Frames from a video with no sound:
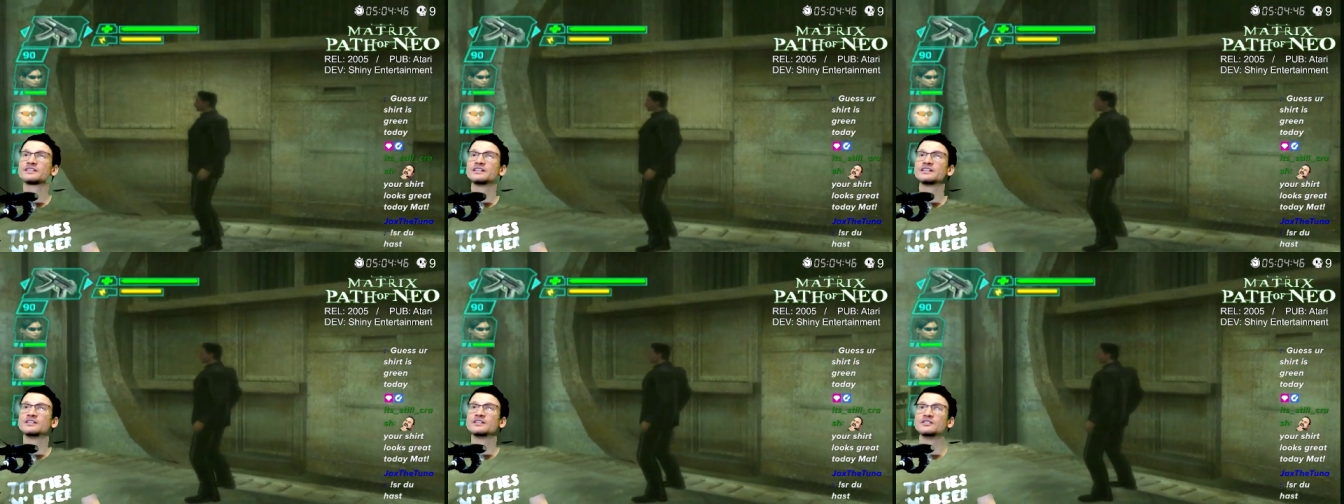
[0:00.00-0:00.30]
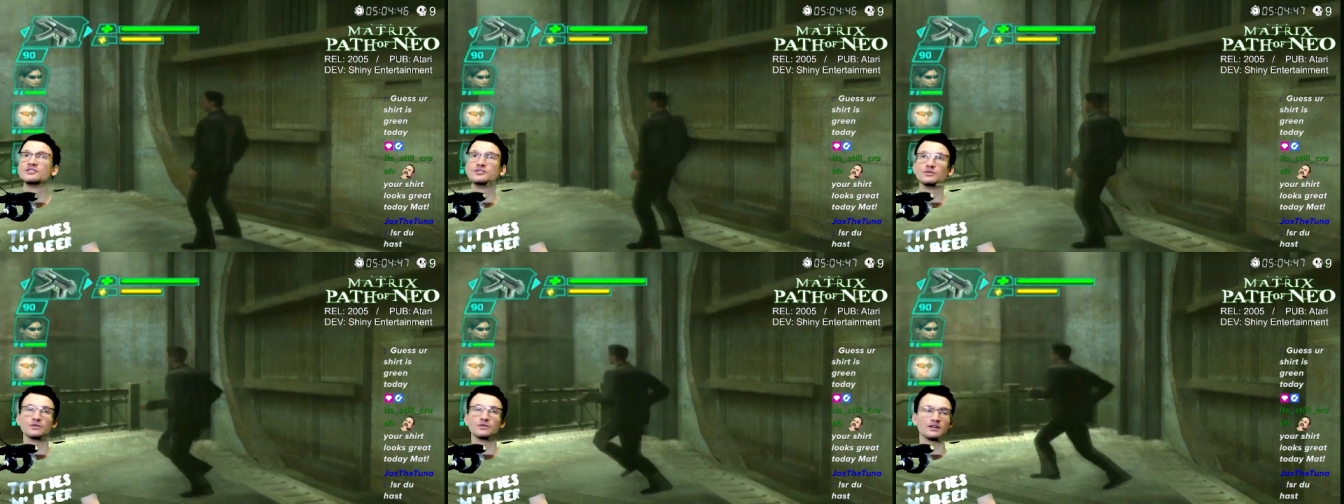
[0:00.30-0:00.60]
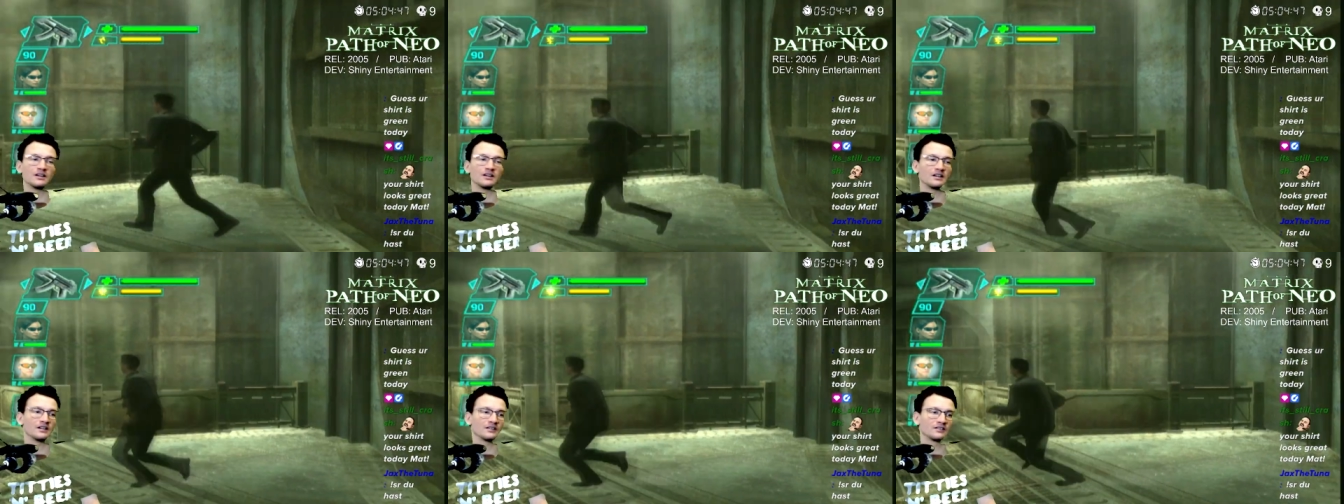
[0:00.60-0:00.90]

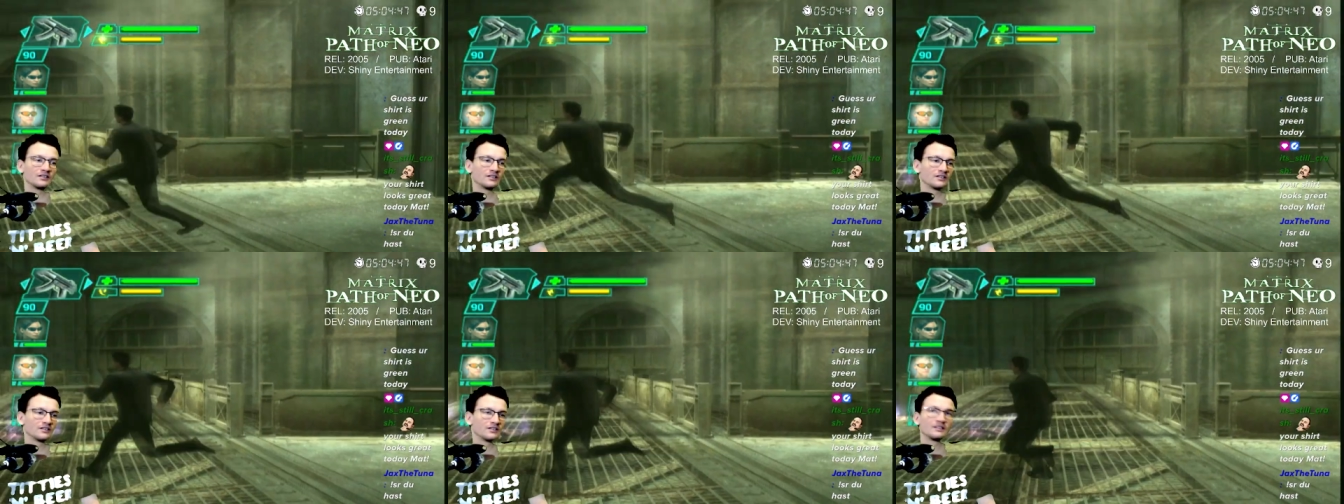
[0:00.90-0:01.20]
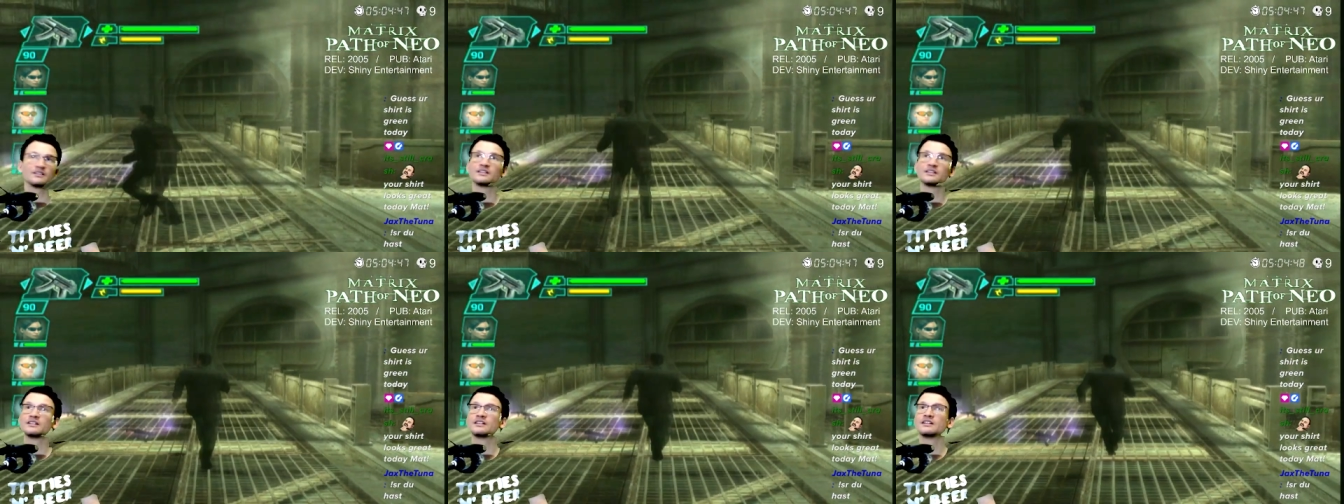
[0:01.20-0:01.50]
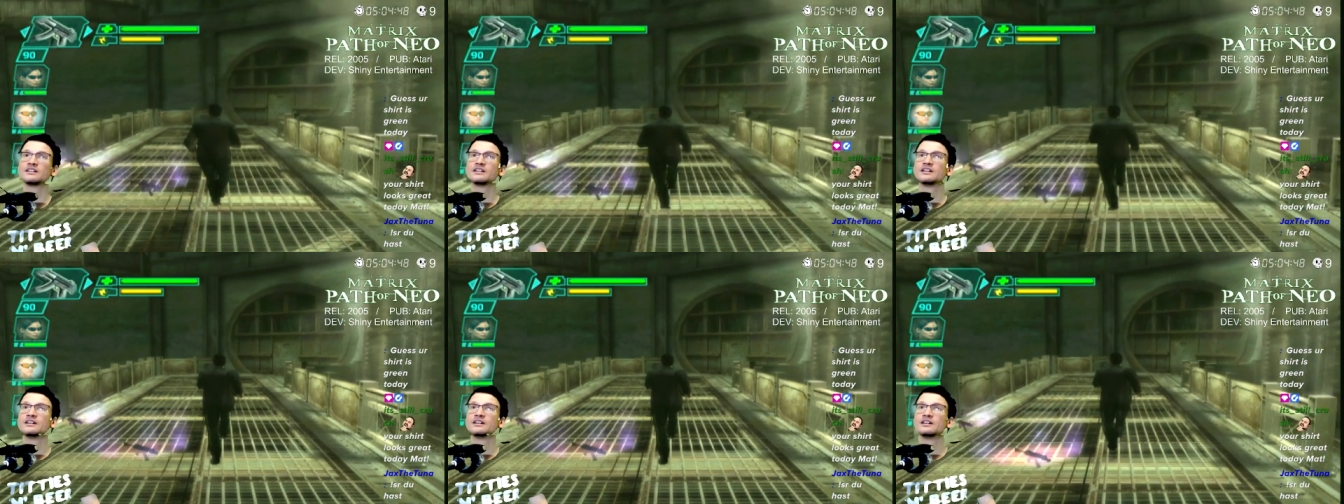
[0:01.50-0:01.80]
Duost.
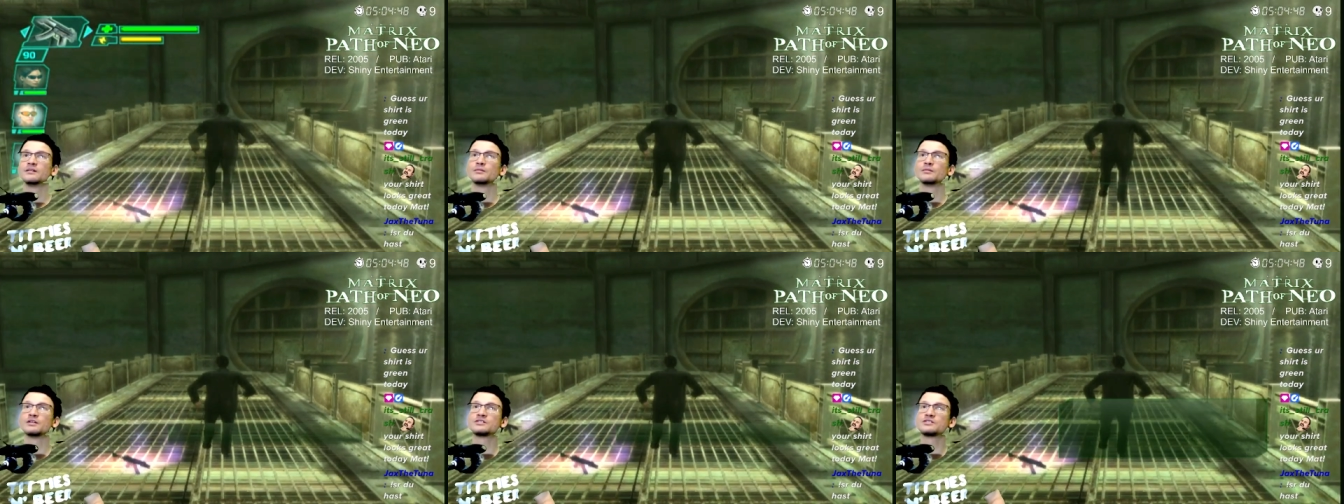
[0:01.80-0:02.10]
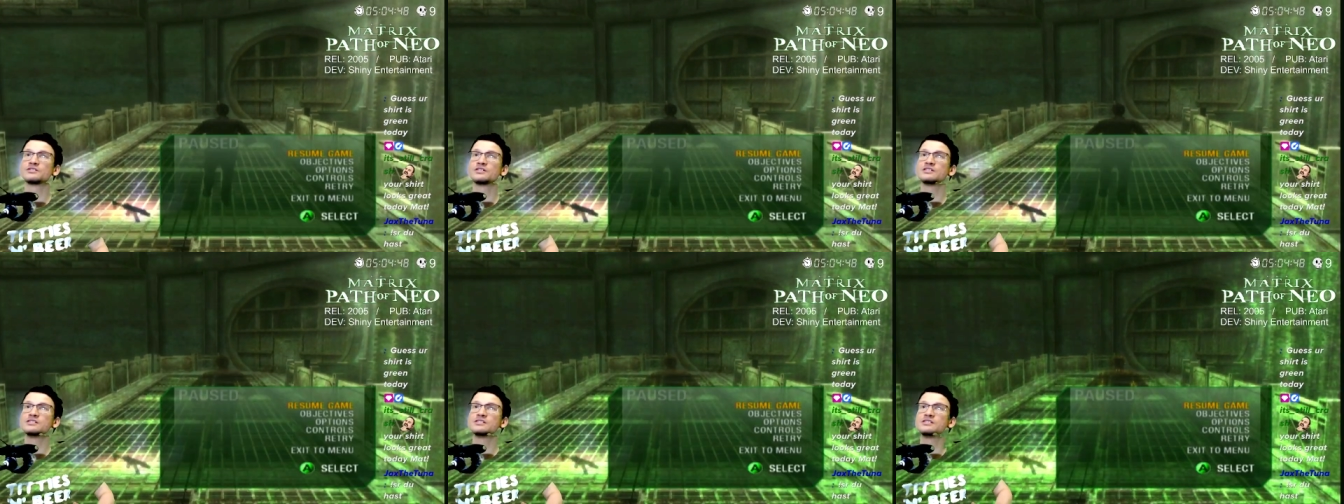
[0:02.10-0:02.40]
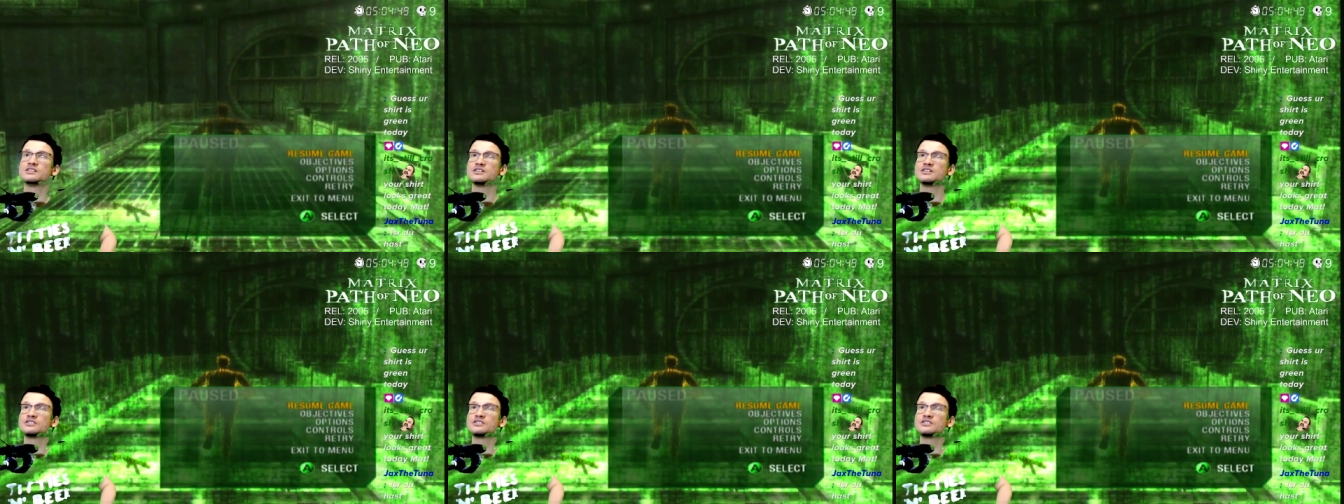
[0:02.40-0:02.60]
But it's good to see you,